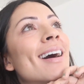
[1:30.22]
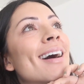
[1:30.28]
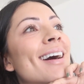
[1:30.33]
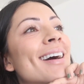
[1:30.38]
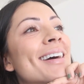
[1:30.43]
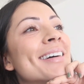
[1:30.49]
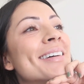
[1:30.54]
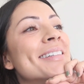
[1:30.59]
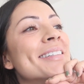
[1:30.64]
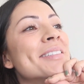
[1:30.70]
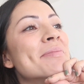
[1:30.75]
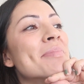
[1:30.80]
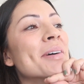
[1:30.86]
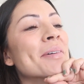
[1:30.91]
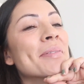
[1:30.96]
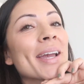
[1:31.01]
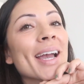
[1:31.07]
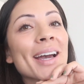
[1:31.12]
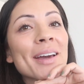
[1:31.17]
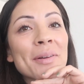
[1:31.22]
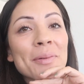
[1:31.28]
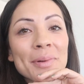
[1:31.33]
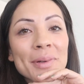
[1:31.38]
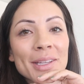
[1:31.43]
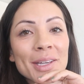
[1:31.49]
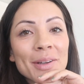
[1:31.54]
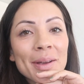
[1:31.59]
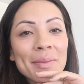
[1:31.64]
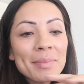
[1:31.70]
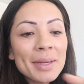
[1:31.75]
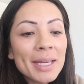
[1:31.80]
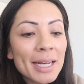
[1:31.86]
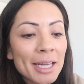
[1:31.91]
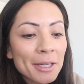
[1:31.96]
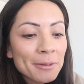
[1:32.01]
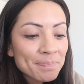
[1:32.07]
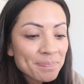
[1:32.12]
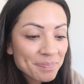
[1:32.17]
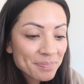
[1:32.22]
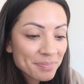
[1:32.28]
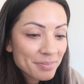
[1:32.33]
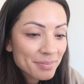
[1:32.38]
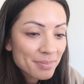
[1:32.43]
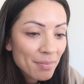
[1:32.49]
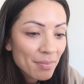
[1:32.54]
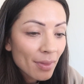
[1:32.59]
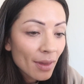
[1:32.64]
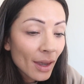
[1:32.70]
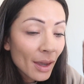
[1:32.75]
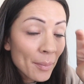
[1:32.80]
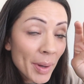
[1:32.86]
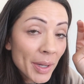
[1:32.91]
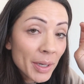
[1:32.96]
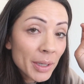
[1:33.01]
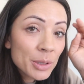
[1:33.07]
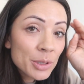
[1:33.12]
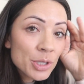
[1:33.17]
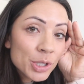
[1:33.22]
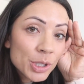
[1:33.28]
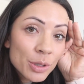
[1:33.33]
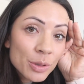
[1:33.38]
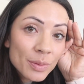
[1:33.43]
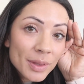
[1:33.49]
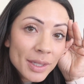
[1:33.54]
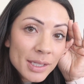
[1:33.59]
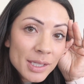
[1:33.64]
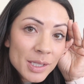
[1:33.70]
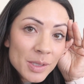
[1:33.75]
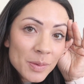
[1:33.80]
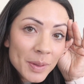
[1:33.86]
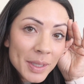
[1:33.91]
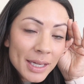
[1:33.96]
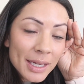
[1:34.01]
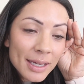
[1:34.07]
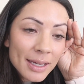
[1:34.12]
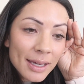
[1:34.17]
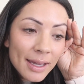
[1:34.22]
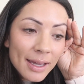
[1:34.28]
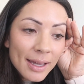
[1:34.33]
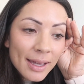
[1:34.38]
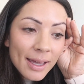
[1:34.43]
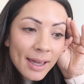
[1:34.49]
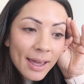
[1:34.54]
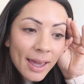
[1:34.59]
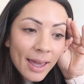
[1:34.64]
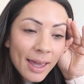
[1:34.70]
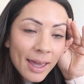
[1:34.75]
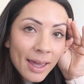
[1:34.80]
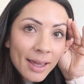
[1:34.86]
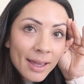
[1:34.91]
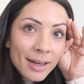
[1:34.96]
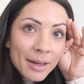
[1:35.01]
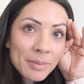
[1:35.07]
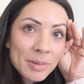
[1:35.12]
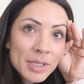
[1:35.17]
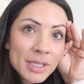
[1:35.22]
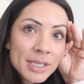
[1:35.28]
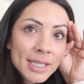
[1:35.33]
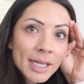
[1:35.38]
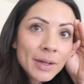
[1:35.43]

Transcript: uh, but we had a really great meeting about our shoot this week, and I'm just